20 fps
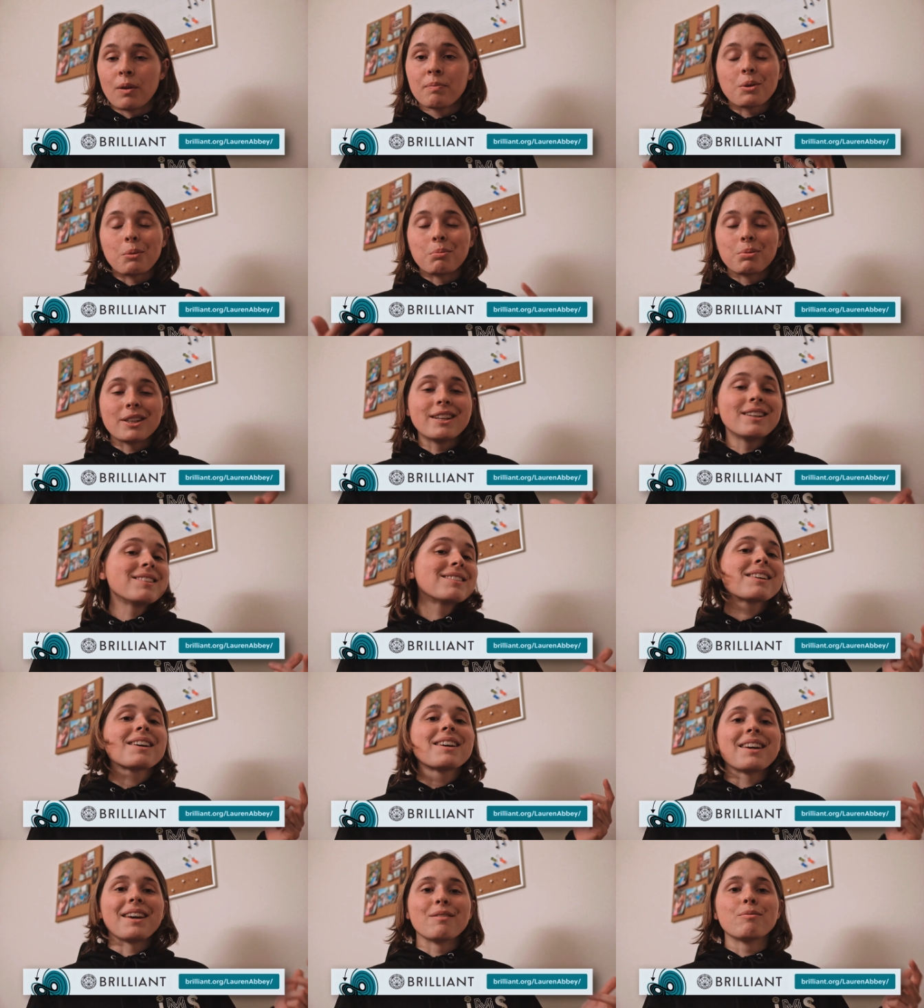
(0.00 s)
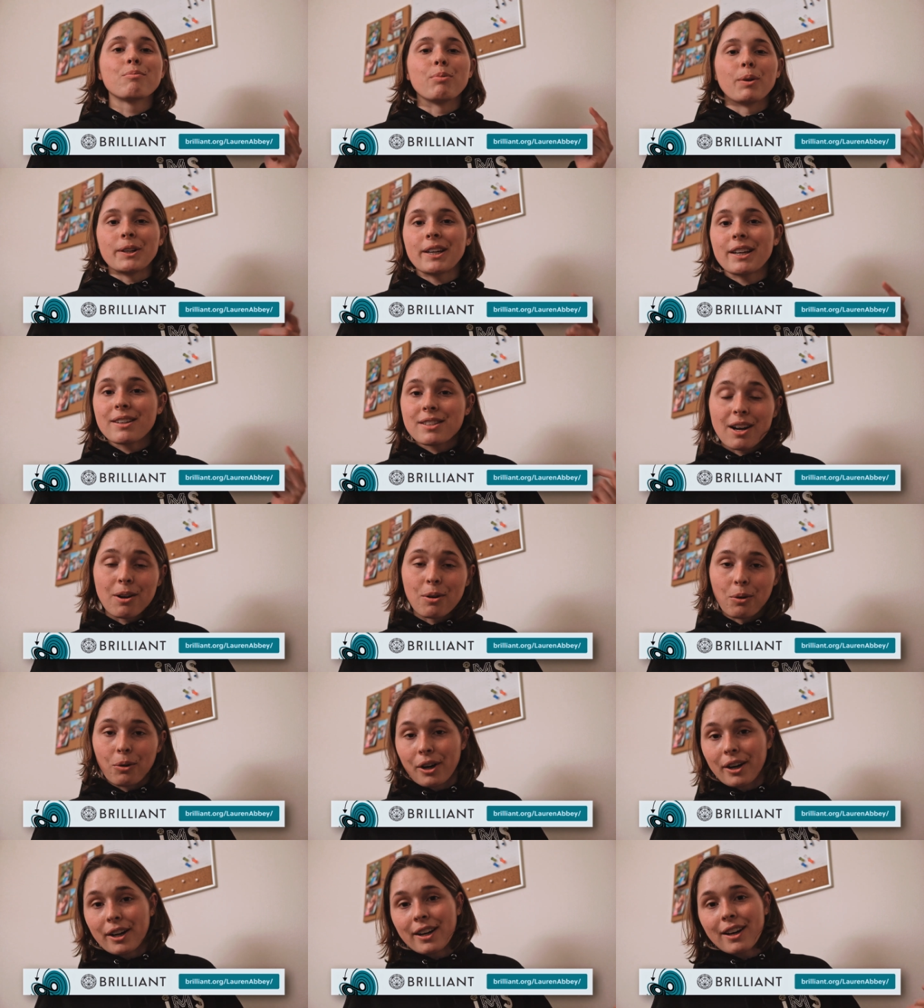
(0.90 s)
So please give Brilliant dot
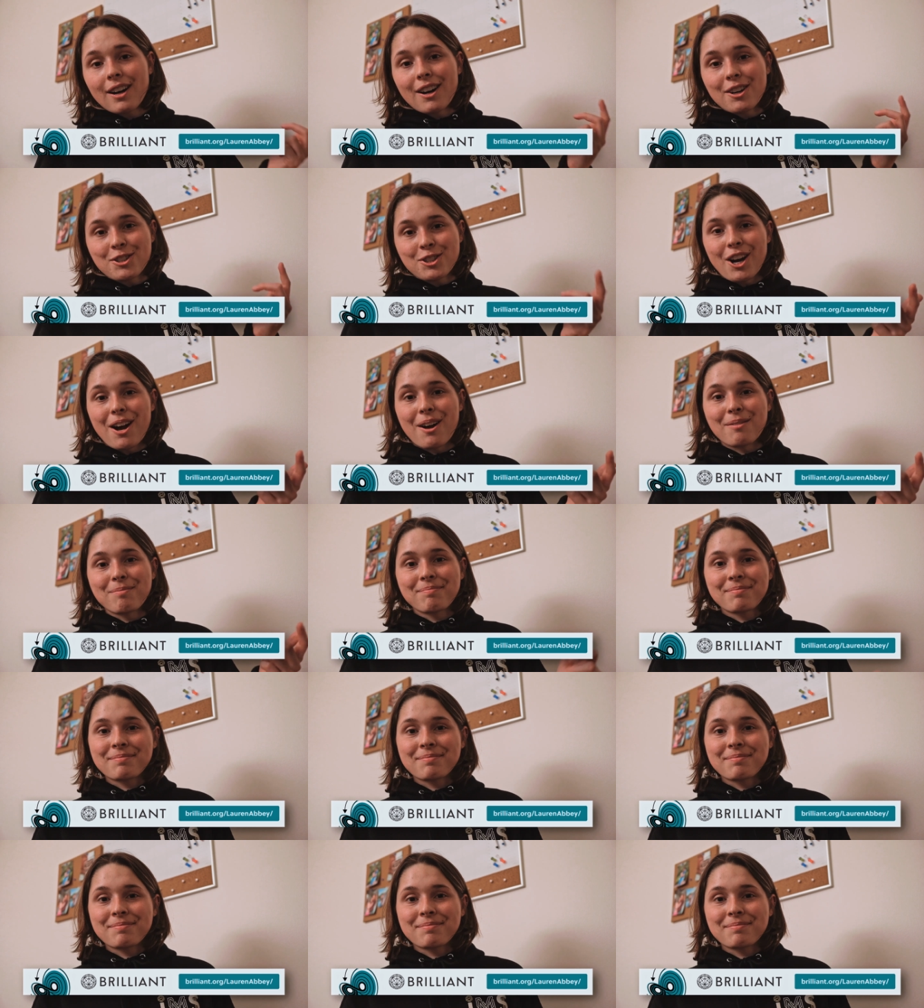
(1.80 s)
org a shot.